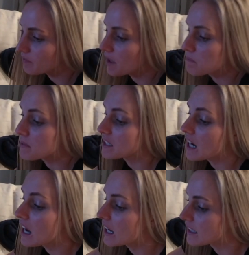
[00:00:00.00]

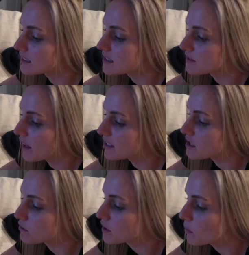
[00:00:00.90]
because I
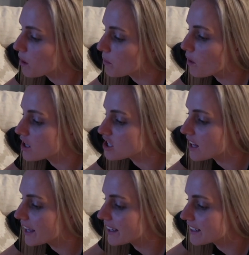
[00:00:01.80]
didn't really want to watch
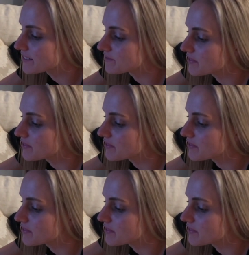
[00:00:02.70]
like